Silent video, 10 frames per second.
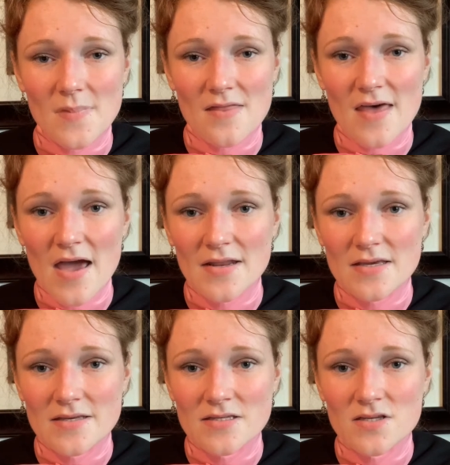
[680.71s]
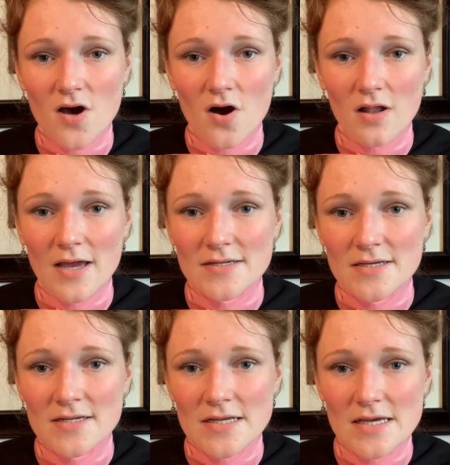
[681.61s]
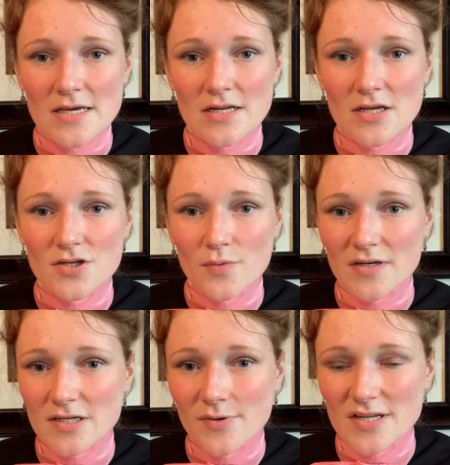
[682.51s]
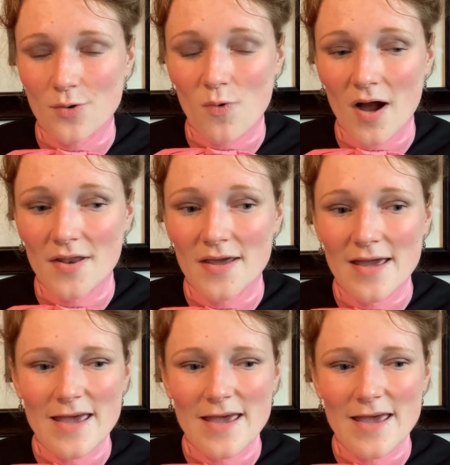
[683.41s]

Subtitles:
that is all I did in 2021.